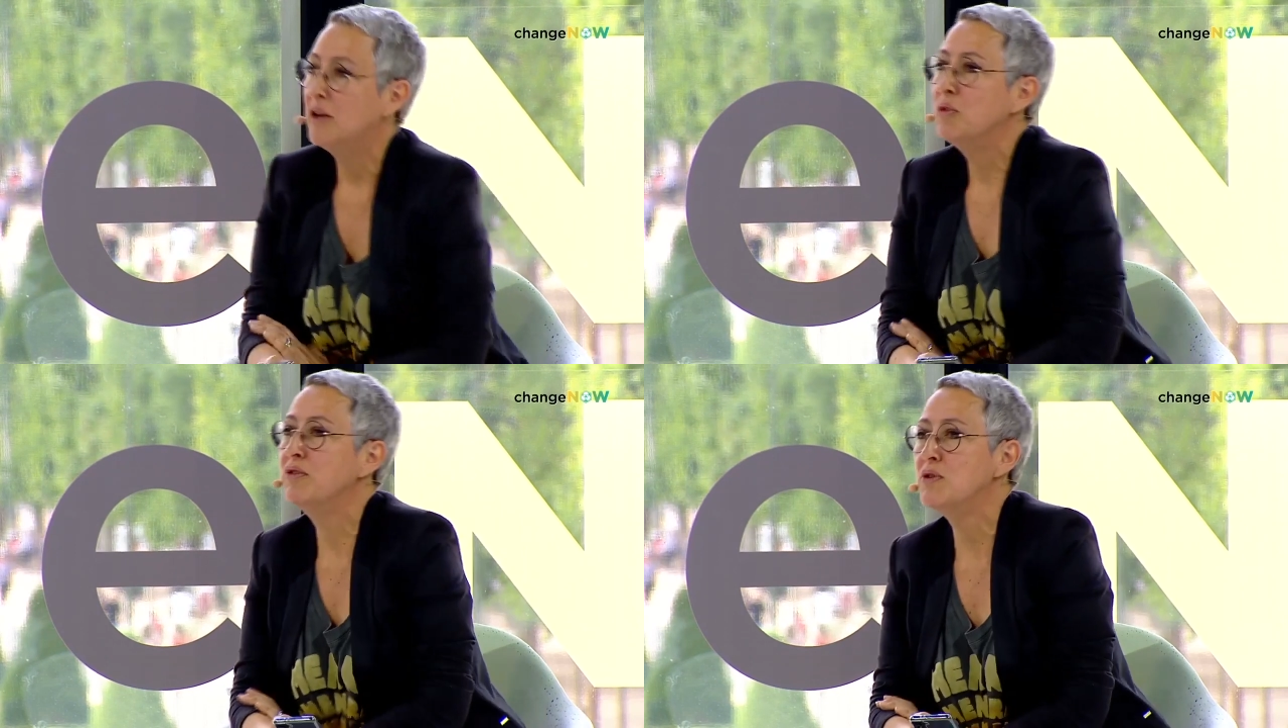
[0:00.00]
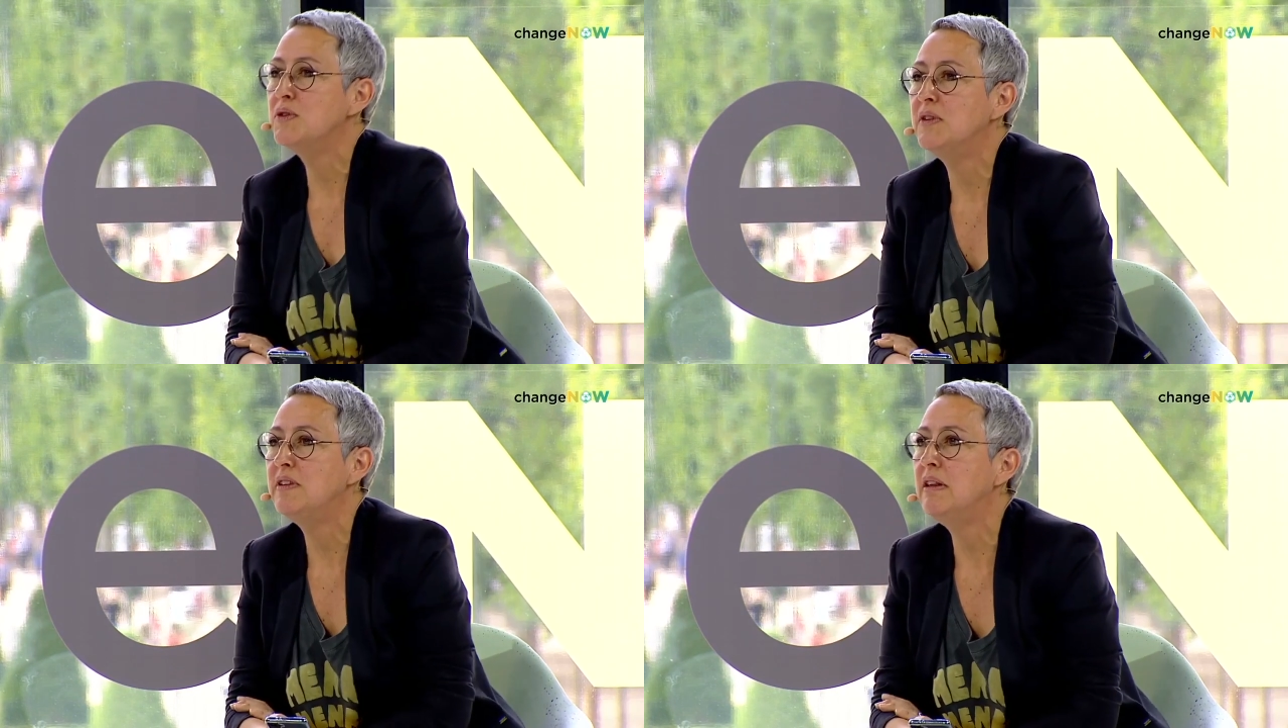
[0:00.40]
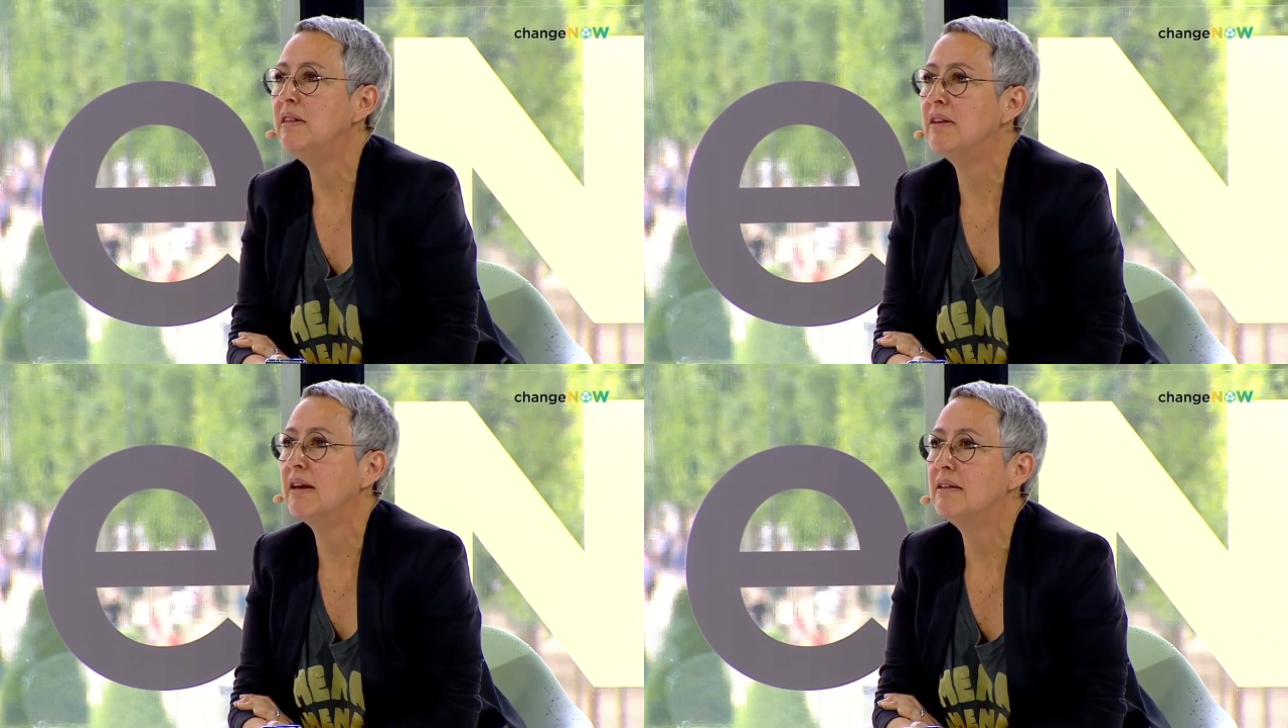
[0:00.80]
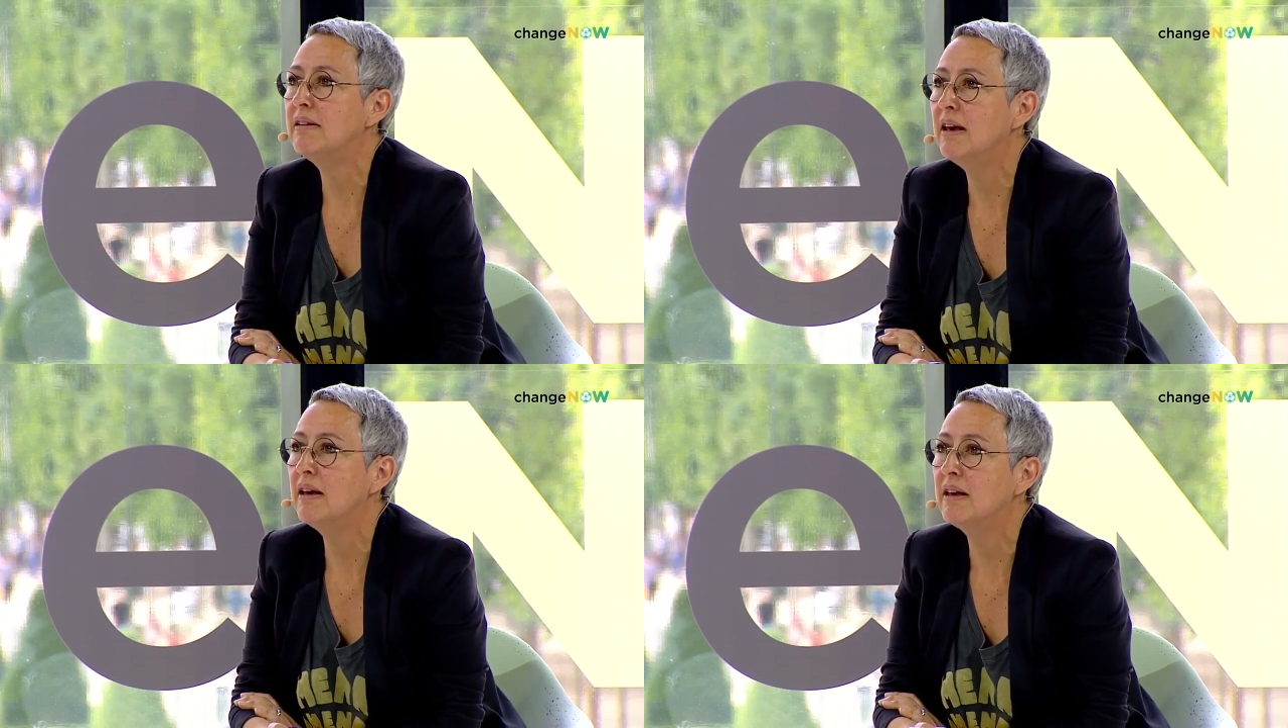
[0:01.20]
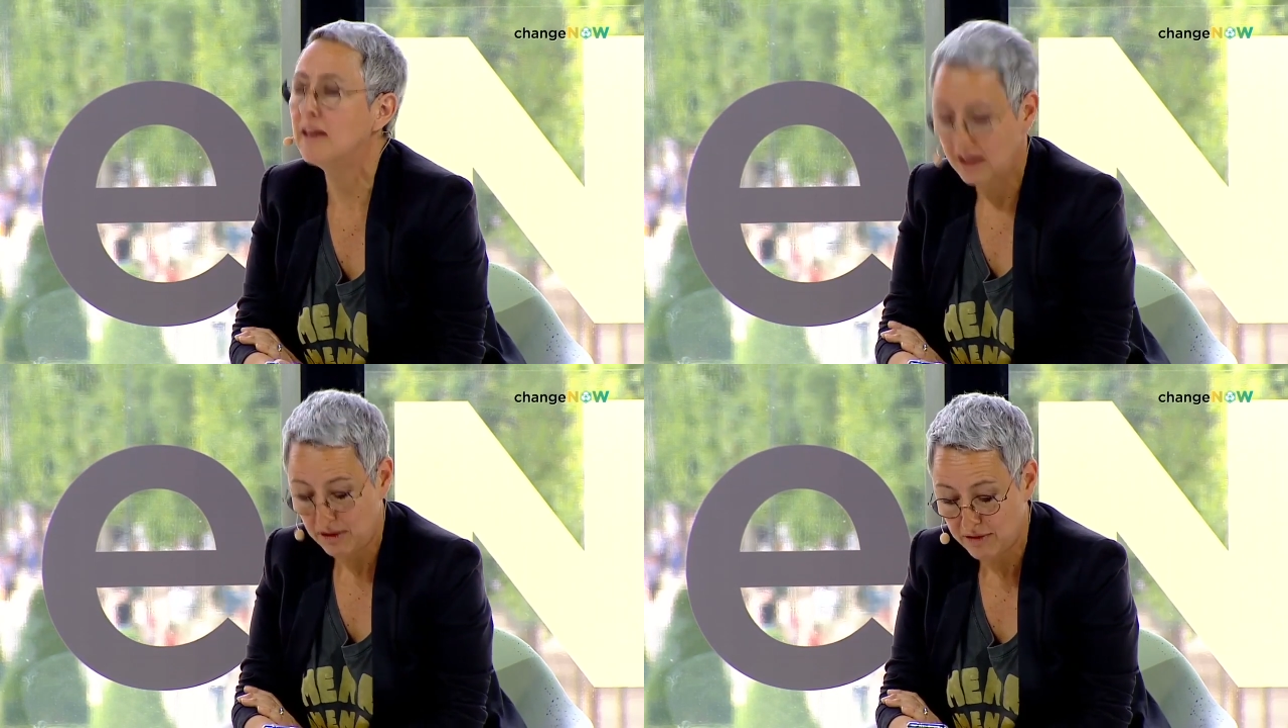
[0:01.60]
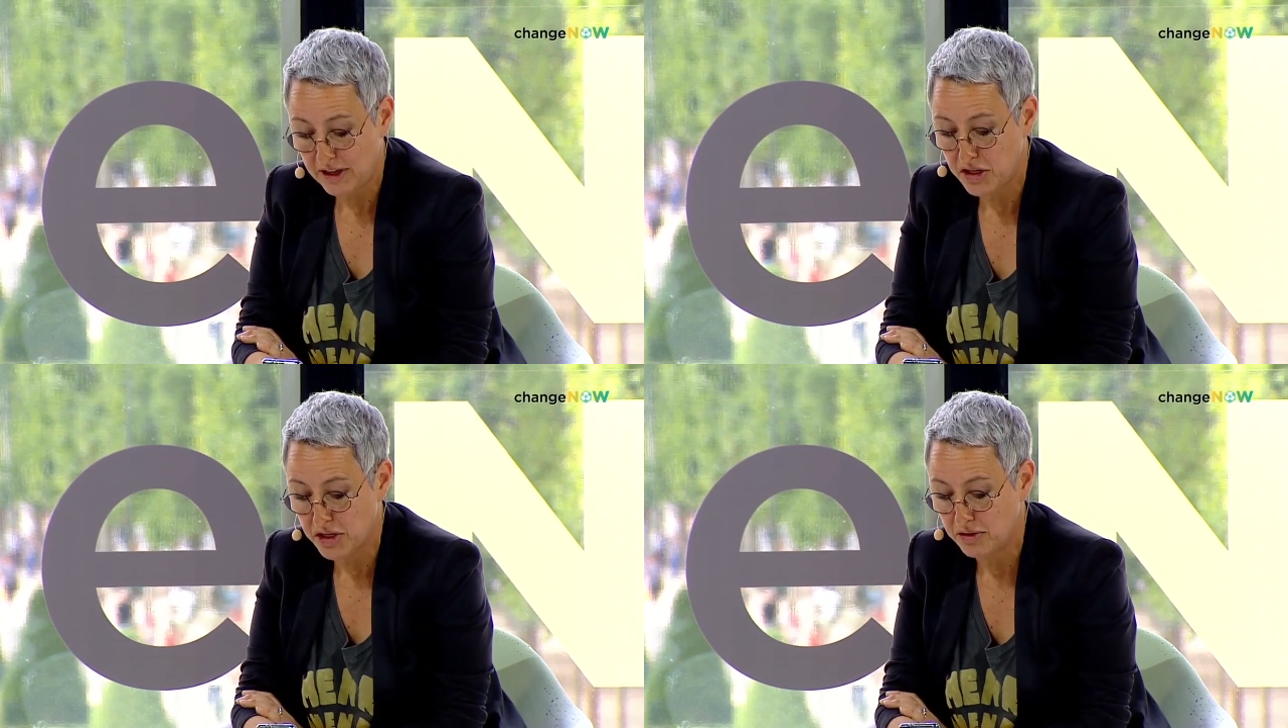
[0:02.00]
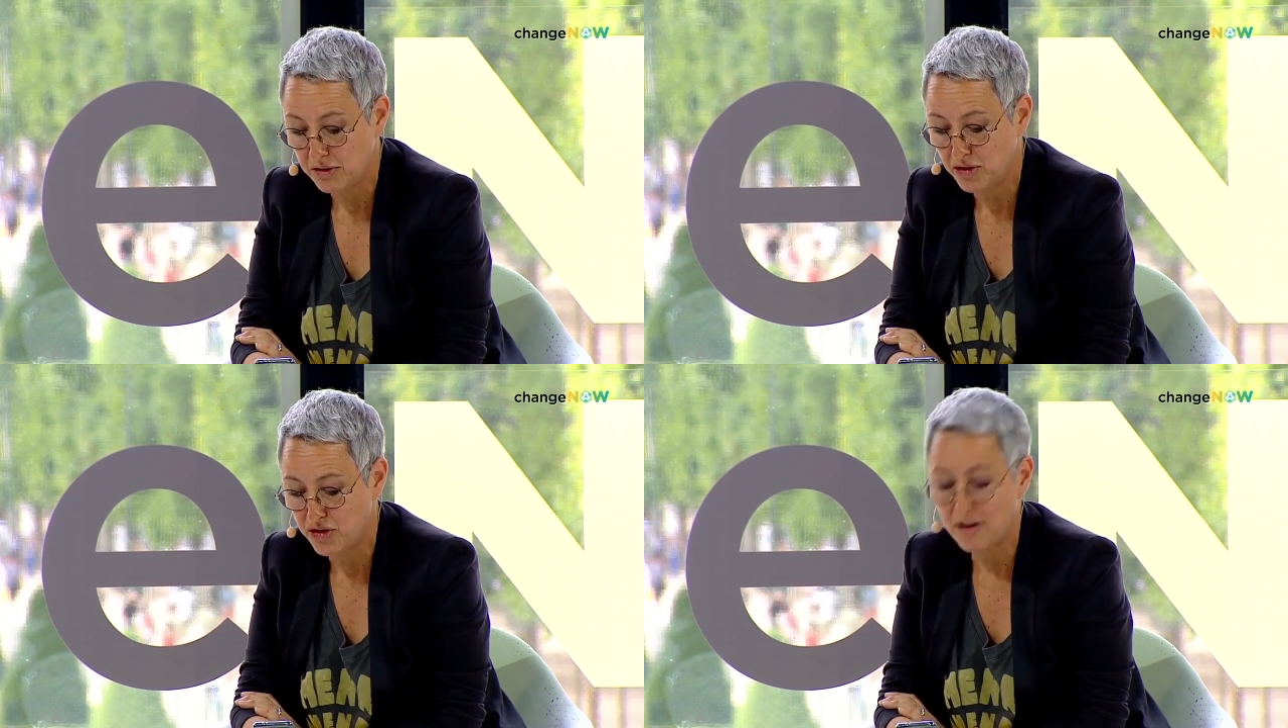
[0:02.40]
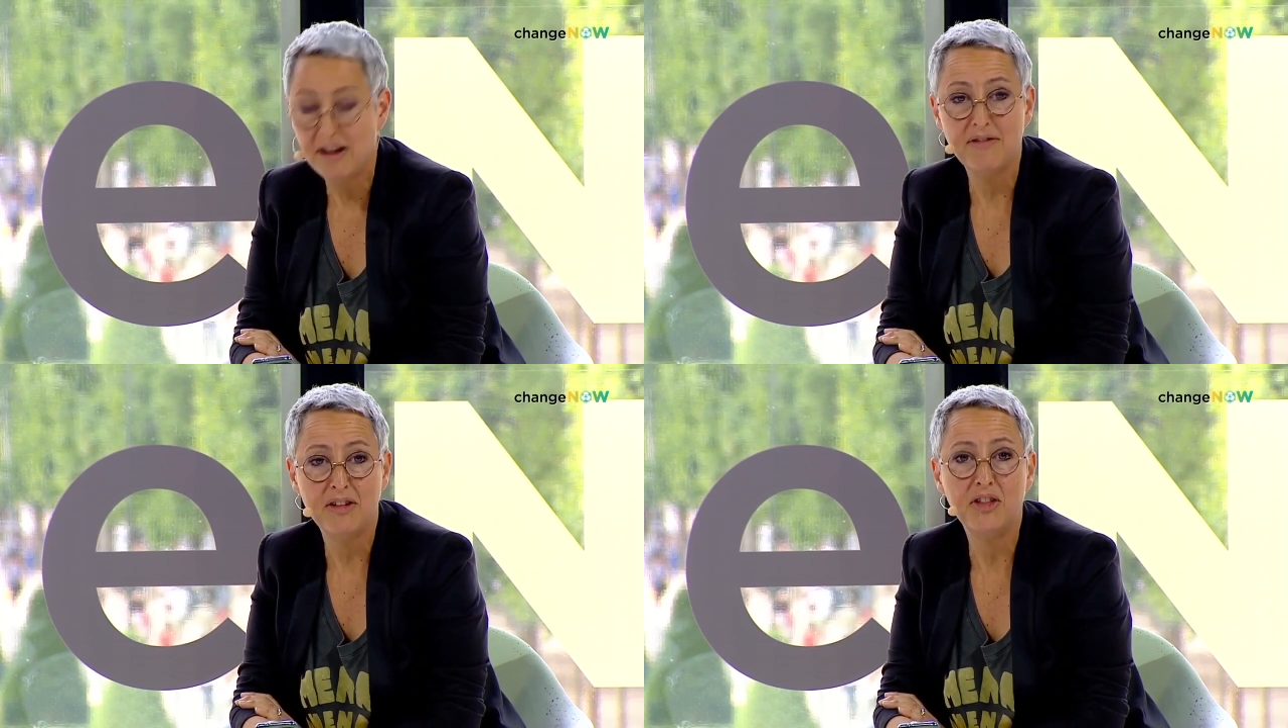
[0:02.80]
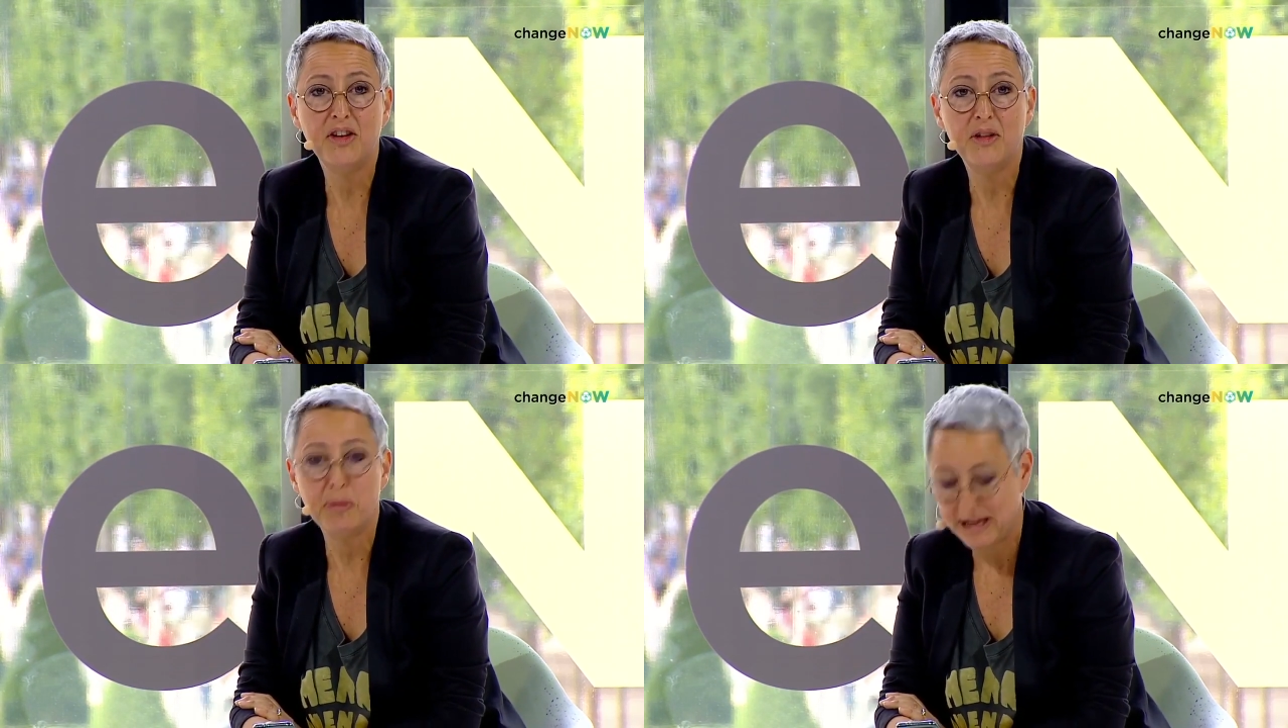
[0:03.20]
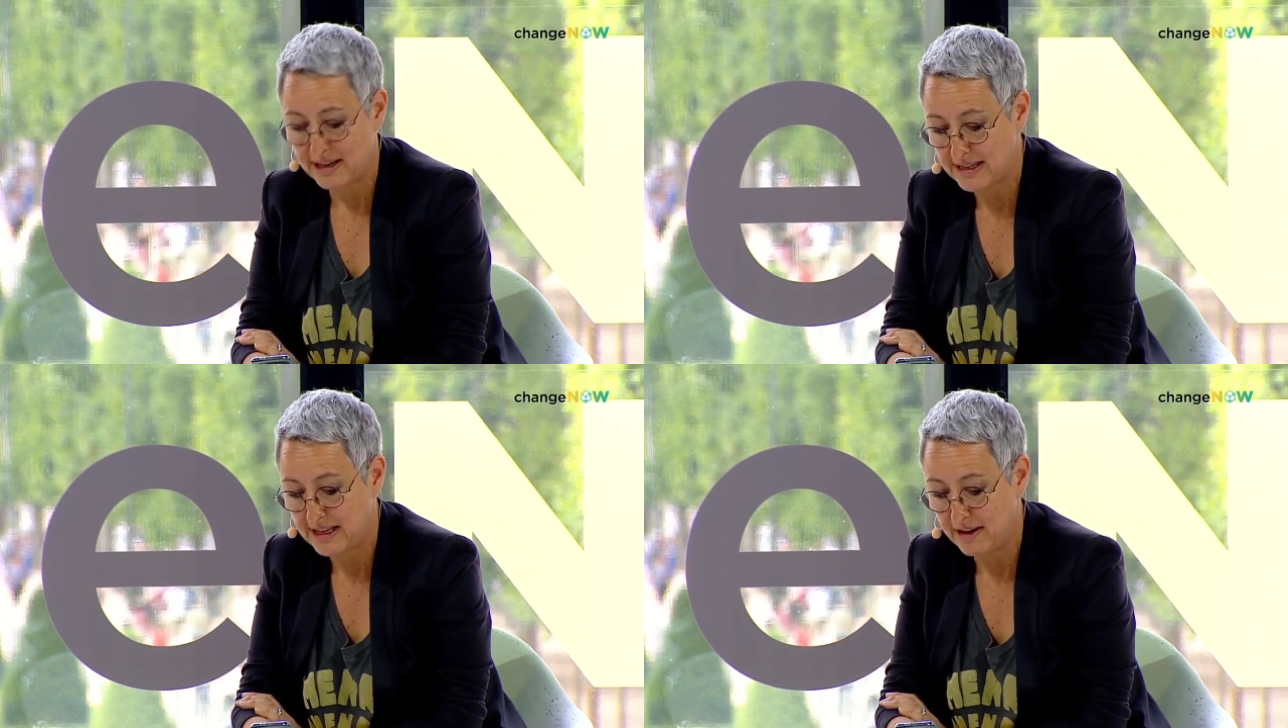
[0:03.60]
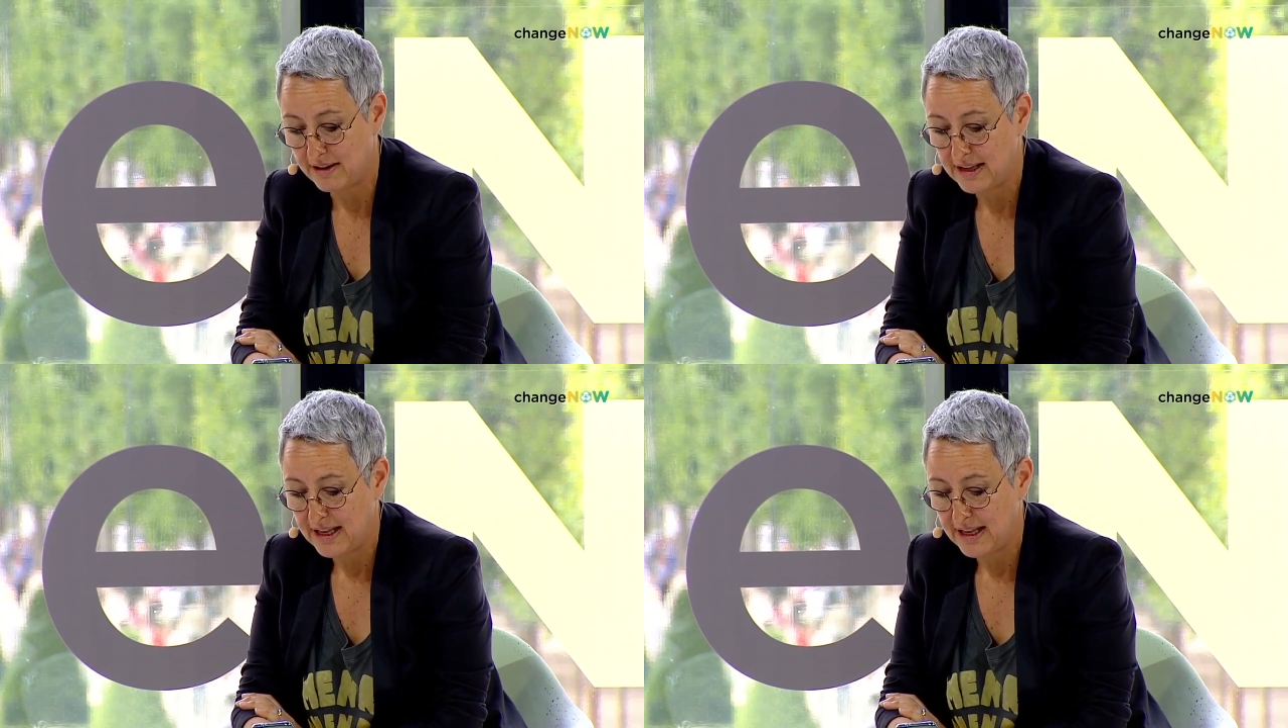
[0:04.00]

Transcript: We've also seen that tech, innovation, drive are not the panacea.